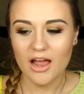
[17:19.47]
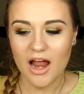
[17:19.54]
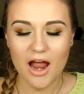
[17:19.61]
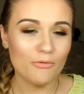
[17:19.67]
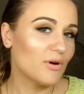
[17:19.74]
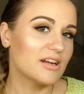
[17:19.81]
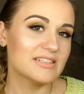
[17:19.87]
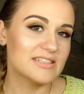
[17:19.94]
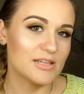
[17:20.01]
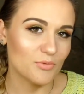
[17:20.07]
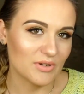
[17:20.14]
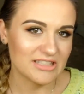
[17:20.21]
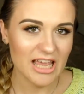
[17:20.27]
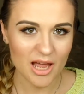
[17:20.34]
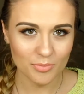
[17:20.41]
I want to see
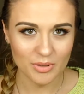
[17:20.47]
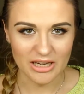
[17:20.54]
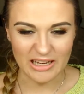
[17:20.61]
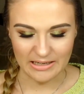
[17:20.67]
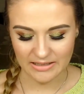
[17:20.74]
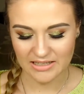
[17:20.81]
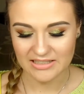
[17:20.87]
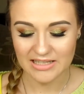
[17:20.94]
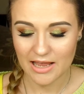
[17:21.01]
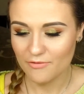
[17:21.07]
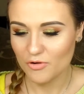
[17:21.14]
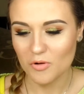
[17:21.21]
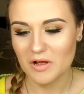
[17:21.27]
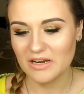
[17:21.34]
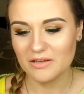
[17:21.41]
what's happening, because
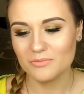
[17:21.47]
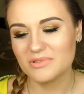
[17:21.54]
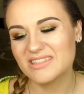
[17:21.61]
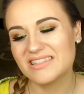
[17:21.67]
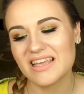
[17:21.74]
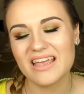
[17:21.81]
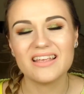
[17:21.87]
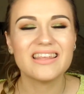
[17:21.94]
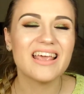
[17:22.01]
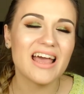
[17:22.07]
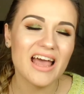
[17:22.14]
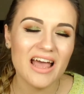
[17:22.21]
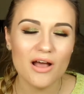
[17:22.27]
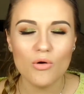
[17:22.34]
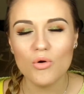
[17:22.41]
everyone was saying,
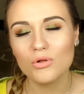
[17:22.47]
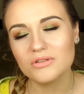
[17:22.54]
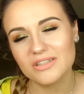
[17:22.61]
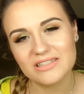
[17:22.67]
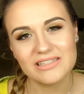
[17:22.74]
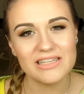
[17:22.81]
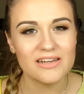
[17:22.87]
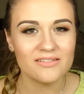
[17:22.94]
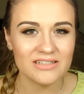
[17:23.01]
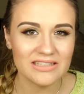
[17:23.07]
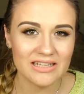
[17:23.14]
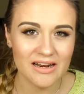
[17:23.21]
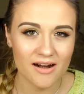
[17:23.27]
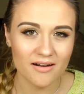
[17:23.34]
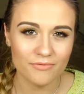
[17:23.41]
yeah, all the series
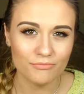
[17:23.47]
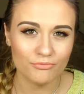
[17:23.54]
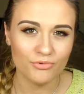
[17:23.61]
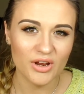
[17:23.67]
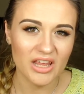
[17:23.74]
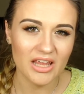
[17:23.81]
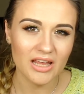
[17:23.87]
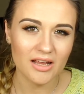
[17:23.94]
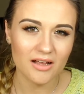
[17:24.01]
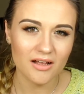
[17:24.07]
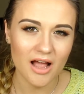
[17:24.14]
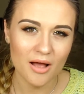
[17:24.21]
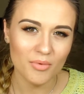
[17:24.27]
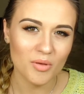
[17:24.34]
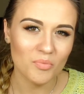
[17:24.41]
that are
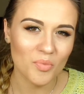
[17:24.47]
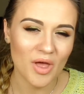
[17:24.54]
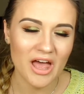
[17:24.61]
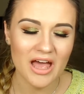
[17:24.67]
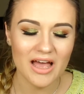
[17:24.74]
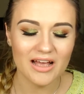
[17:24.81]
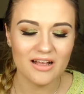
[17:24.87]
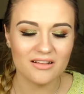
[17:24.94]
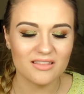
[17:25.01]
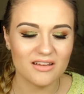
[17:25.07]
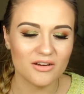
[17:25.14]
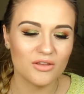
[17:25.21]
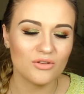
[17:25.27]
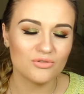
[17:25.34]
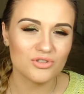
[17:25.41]
coming back,
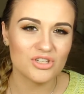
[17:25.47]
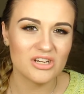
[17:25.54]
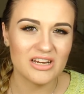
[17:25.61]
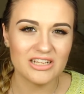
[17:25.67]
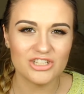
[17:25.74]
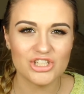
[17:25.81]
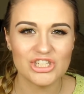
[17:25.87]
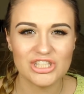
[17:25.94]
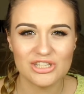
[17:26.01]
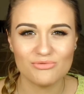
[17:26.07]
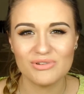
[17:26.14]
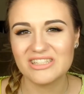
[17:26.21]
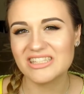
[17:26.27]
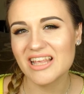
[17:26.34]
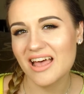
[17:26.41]
they're usually just
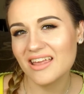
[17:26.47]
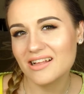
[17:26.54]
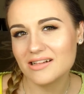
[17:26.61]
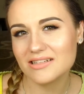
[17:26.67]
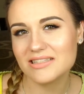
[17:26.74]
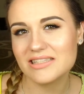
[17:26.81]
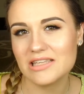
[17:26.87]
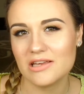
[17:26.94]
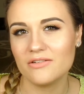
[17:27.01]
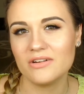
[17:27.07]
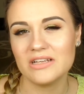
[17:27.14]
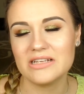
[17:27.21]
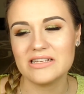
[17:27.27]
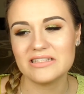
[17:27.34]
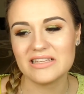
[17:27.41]
recycled
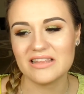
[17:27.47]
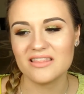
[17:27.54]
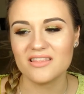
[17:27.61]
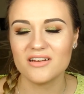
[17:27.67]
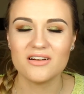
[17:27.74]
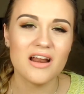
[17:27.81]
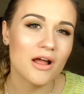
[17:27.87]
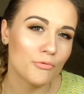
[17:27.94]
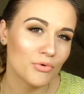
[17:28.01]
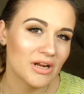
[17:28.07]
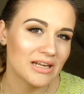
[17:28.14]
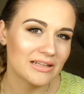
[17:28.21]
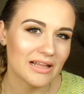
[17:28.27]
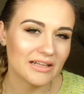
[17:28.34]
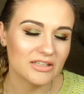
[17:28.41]
series and they're not
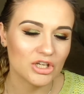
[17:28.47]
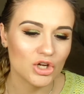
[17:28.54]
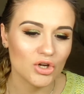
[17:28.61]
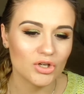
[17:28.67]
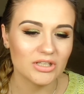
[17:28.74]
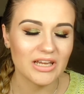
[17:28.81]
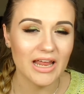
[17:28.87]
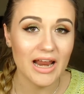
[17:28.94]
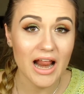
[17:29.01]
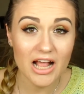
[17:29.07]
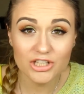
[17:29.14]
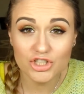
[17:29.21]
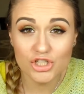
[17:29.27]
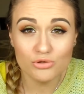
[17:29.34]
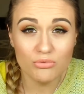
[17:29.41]
really that good. And
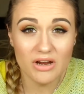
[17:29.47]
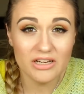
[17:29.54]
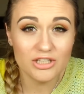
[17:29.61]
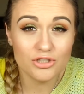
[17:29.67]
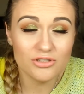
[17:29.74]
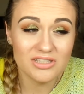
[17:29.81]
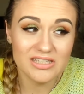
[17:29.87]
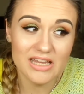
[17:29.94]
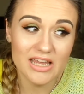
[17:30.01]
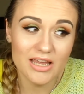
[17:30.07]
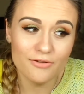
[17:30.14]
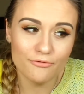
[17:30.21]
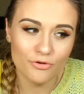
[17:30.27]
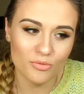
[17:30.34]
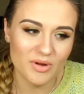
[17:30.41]
I just wanted to
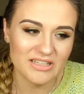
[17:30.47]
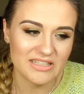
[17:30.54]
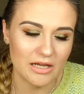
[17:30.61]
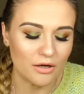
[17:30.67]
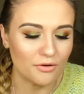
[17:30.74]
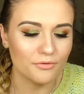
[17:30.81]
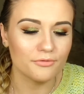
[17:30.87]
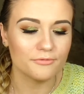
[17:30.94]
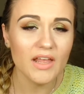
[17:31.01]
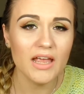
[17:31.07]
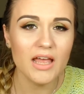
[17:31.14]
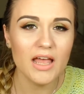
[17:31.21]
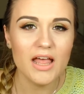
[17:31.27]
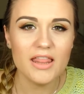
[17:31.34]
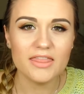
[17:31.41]
see for myself.
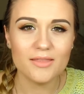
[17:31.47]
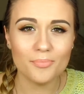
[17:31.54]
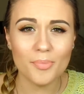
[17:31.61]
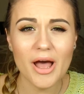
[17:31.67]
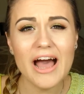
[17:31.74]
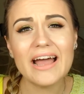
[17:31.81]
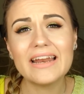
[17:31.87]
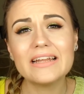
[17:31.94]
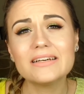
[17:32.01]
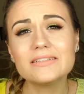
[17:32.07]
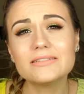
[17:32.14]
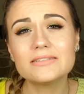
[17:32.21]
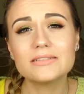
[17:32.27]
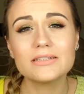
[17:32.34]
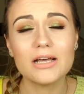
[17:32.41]
The
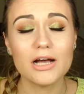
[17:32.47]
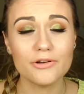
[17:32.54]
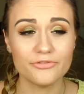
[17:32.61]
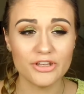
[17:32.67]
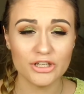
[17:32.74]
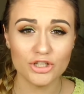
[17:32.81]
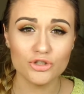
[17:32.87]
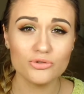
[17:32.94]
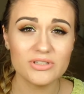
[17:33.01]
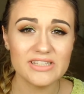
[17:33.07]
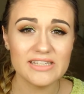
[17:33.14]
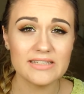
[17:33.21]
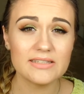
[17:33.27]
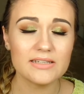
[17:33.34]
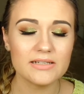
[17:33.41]
pilot of the new
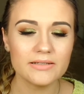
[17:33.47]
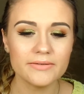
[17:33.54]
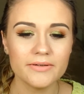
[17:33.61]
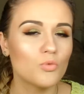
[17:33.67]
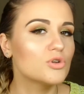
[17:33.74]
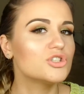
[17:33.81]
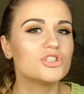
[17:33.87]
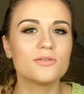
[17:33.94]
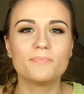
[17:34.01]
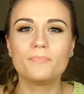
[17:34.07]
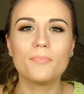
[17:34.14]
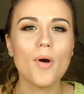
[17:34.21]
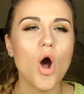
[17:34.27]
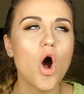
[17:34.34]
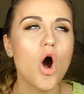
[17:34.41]
season was the
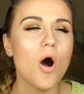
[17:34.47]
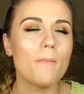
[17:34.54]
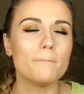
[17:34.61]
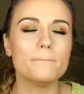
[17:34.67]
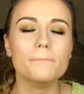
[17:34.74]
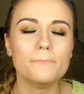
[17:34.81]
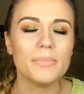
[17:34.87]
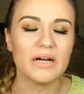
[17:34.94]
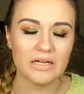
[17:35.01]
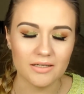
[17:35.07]
bomb.